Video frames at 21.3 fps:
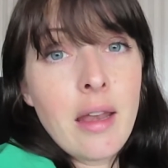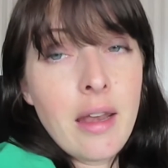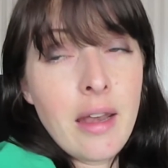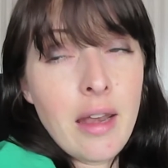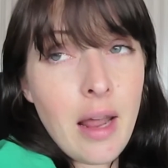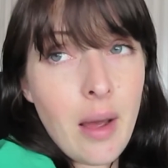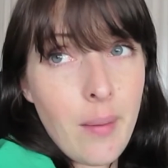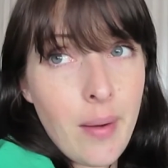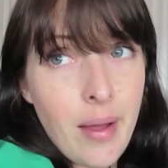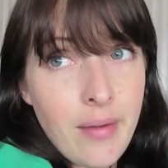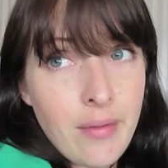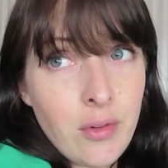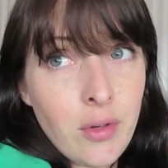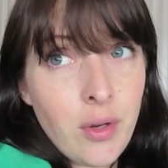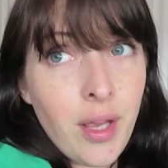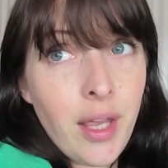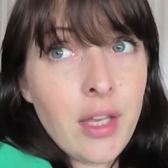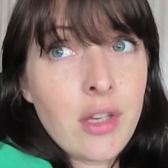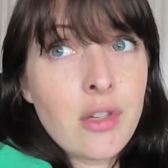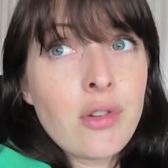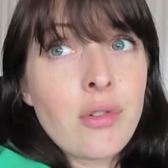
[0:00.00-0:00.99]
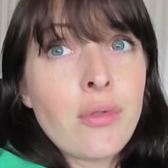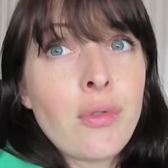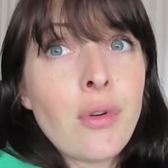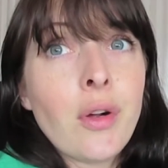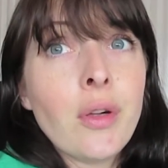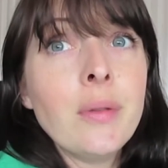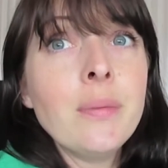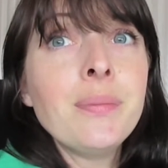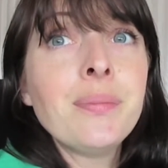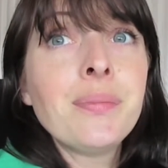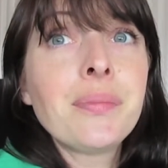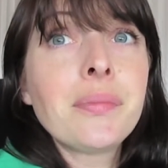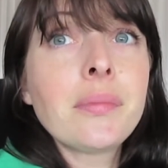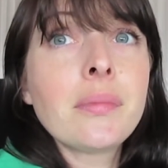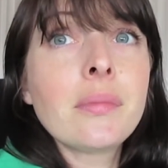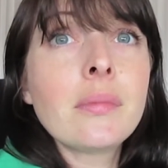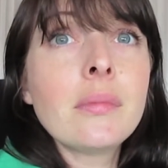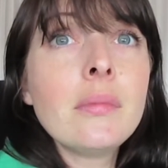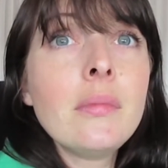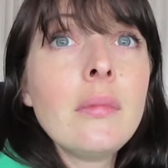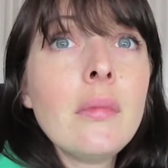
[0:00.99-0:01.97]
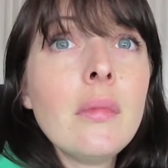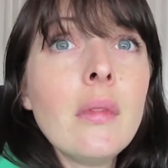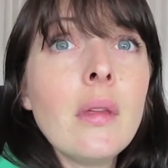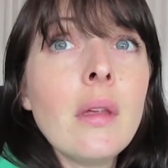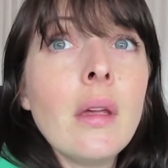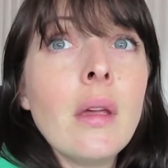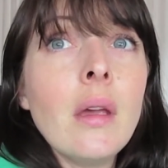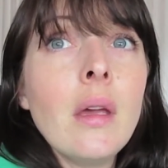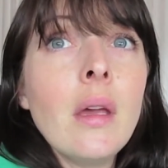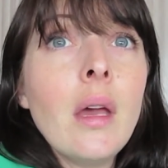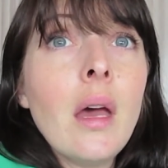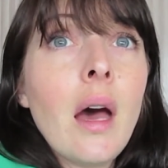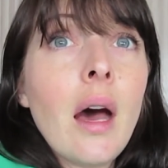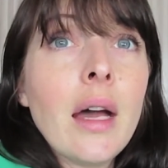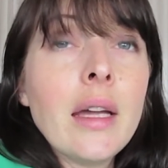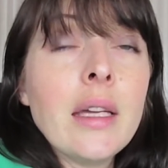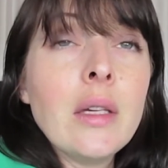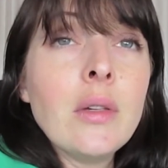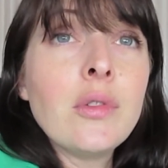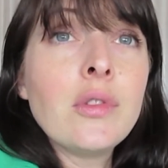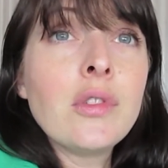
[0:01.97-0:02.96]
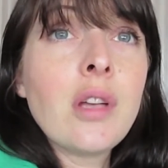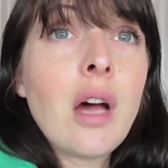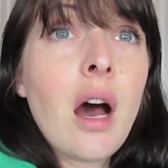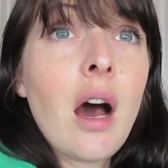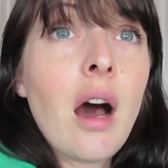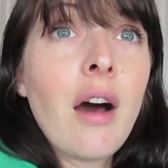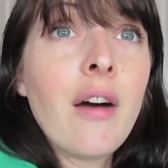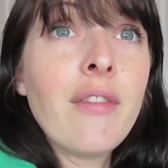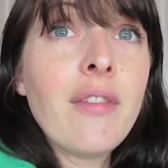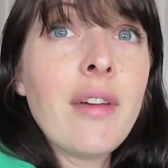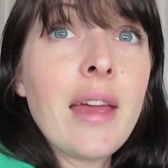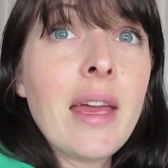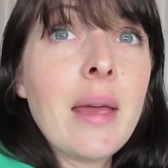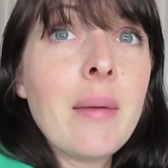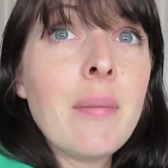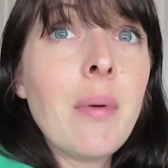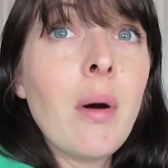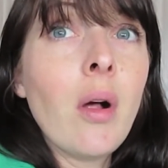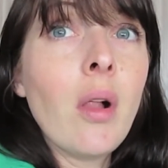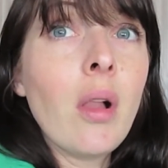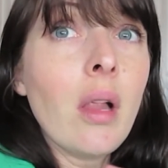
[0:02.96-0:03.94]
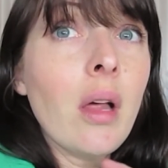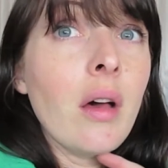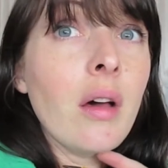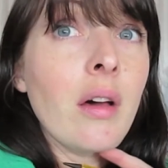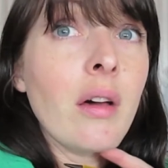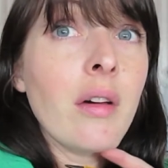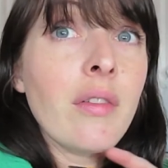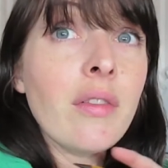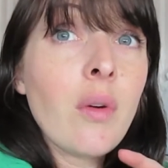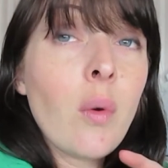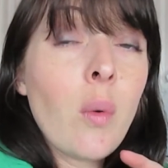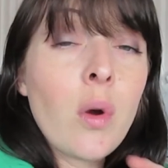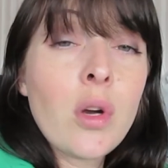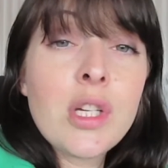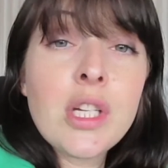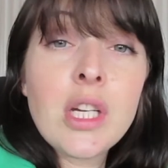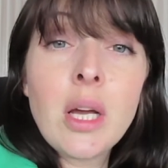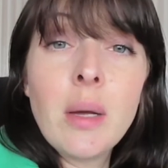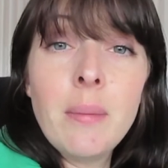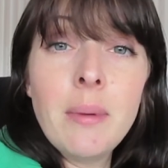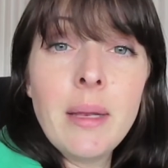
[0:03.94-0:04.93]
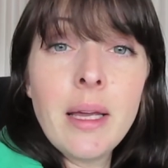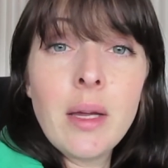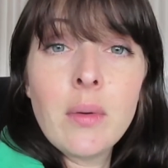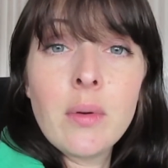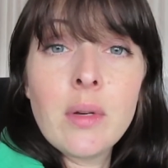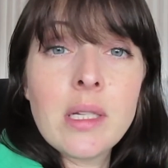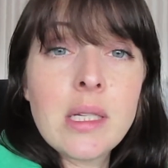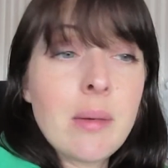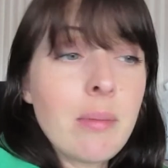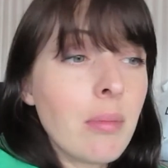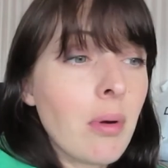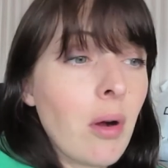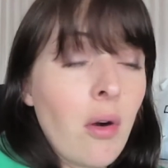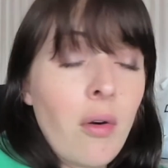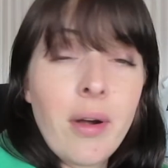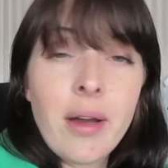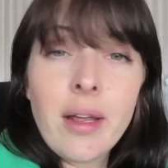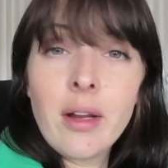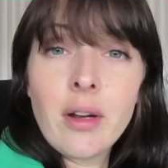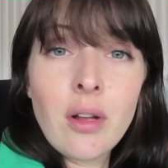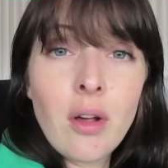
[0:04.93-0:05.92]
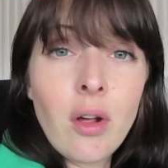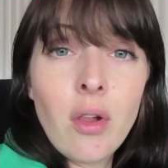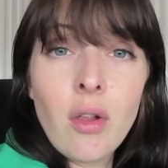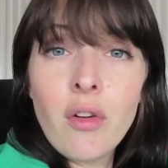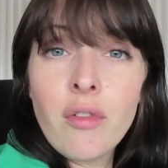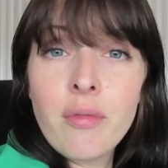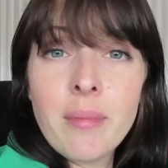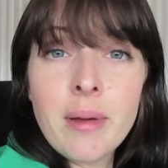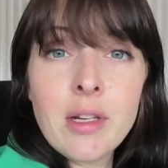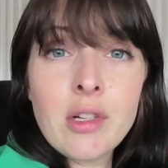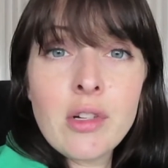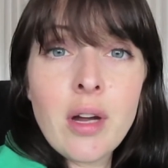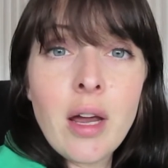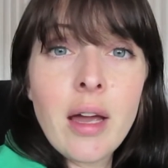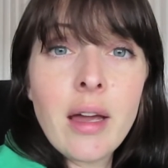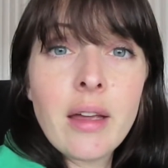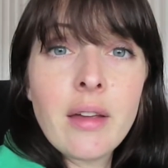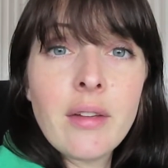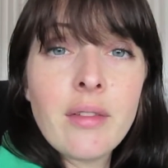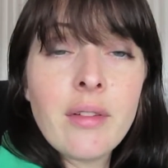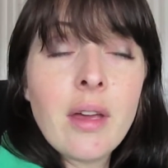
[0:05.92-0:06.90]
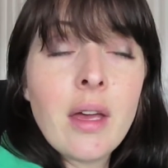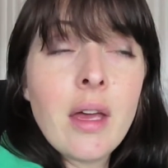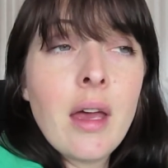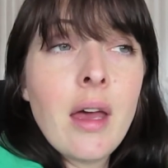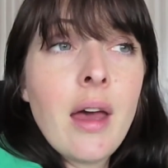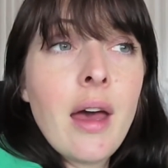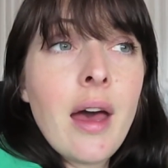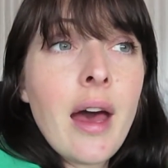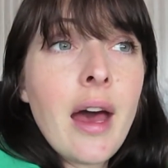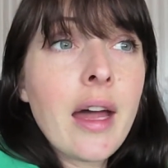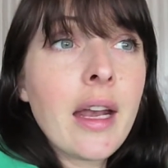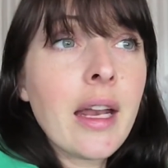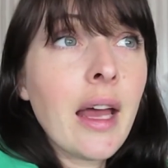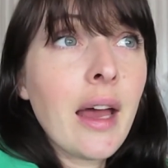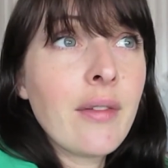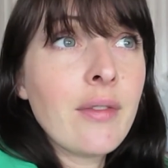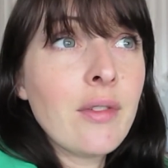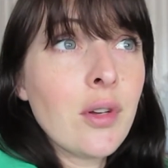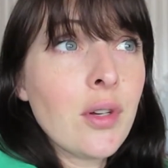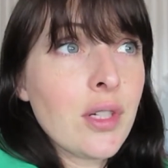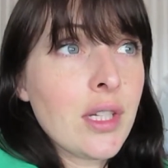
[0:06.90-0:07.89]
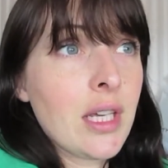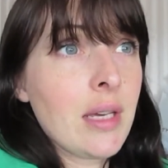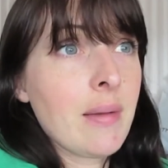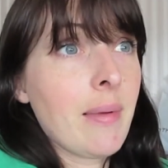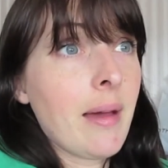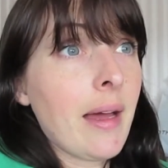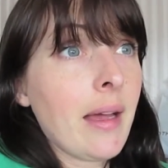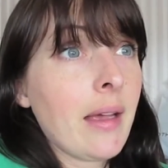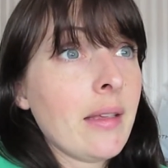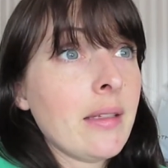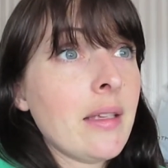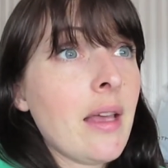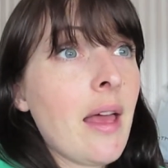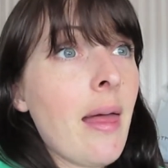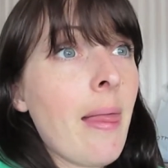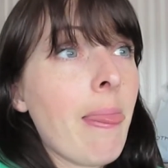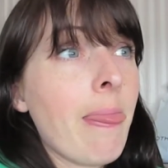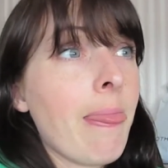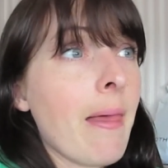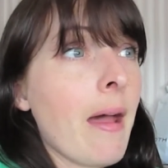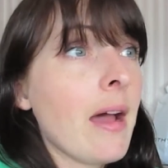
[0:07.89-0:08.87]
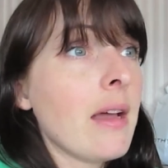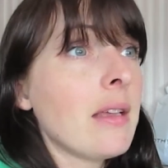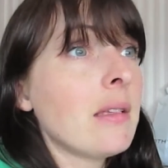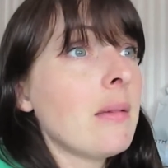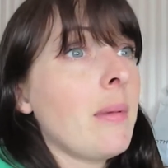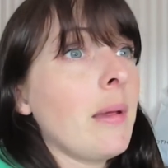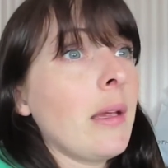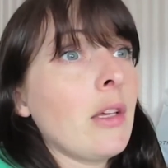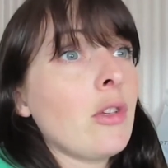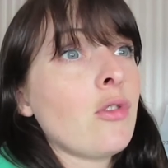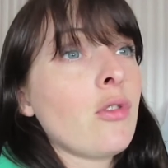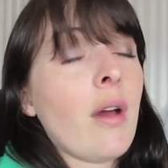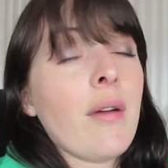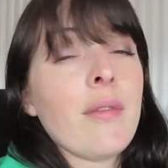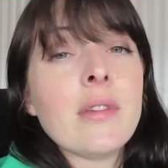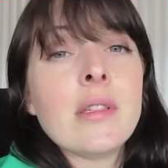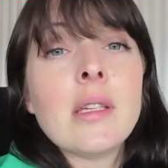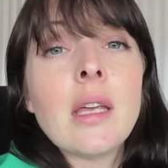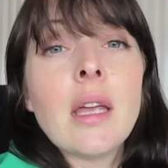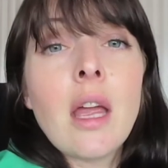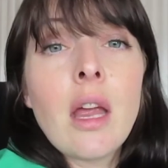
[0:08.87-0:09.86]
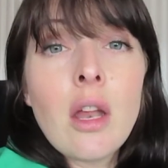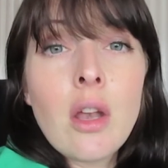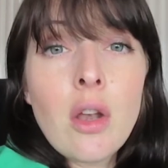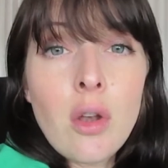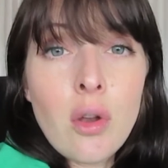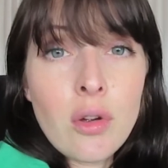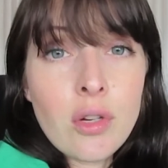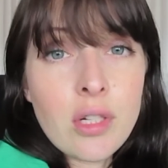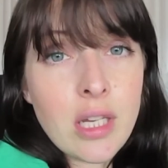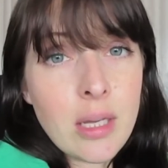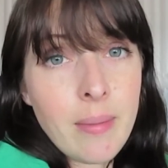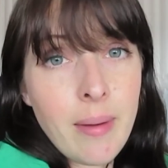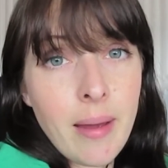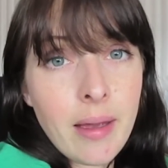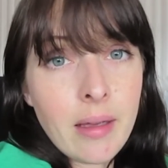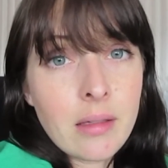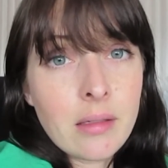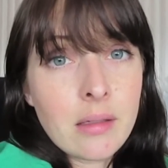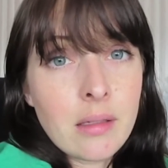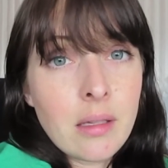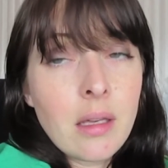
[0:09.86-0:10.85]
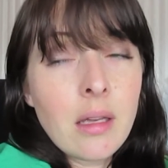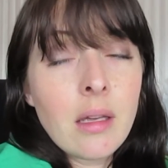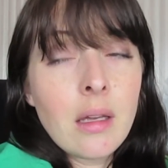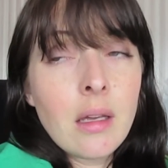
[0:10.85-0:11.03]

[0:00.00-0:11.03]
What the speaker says: Now I have no kitchen roll. I used half a bottle of washing up liquid, pouring it all over my drive. And I have no tea bags. That is the biggest travesty. No tea bags.